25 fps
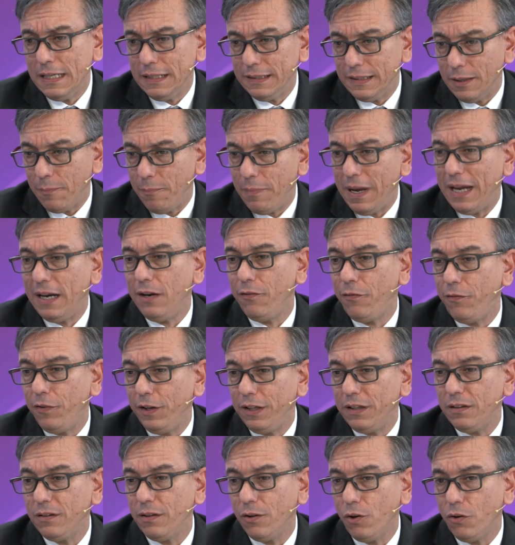The
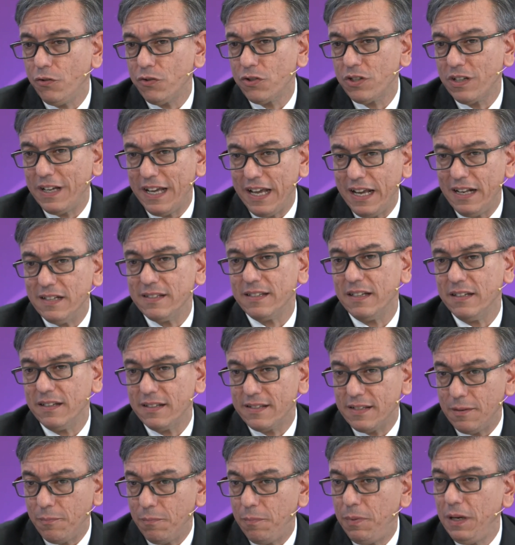benefit of scales and
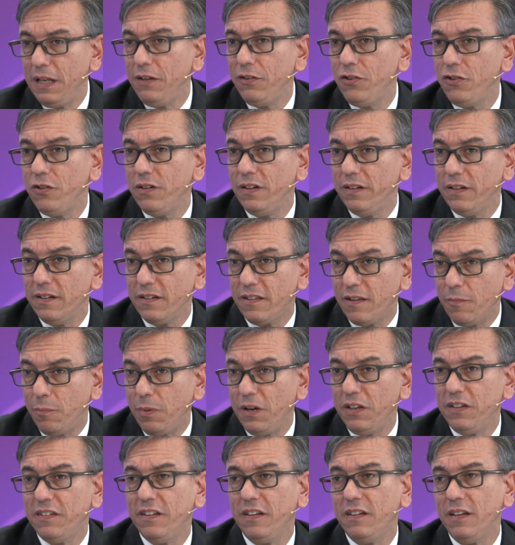the
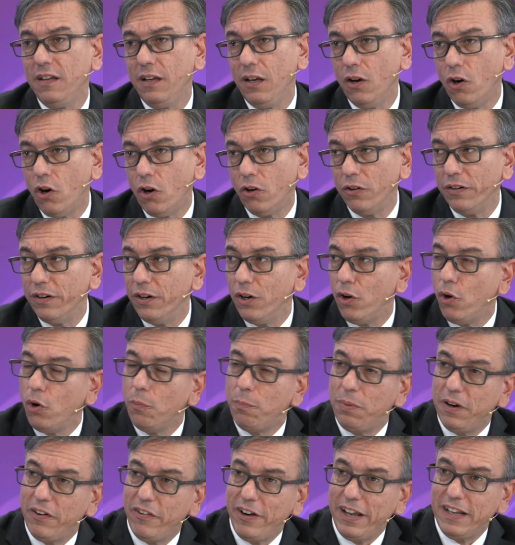simplicity on
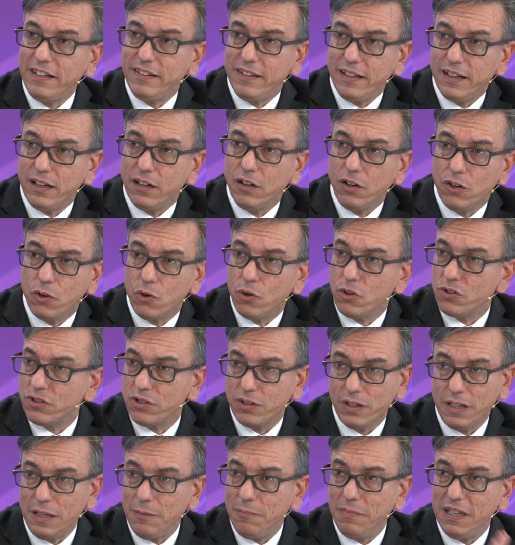operating goes
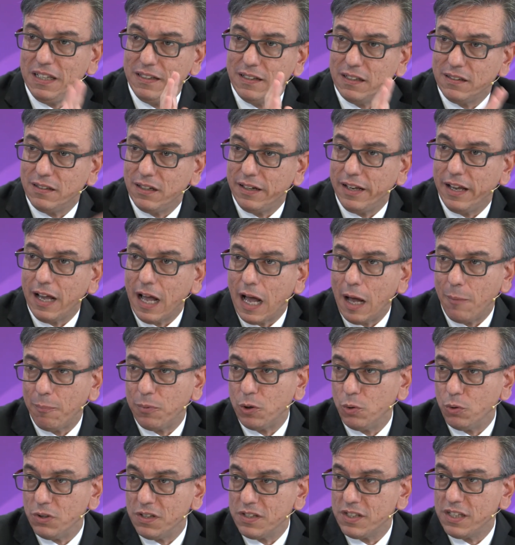immediately up
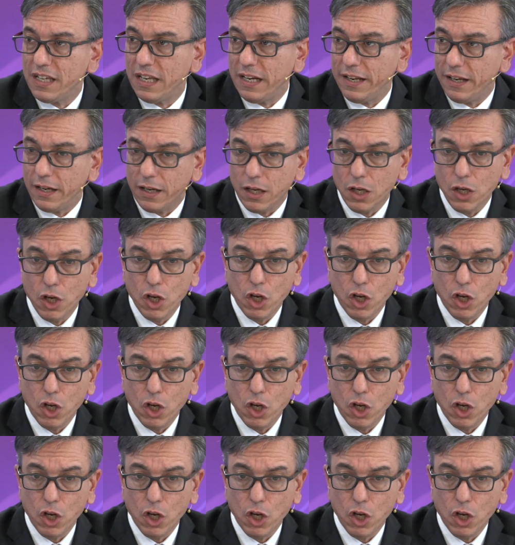to the ceiling.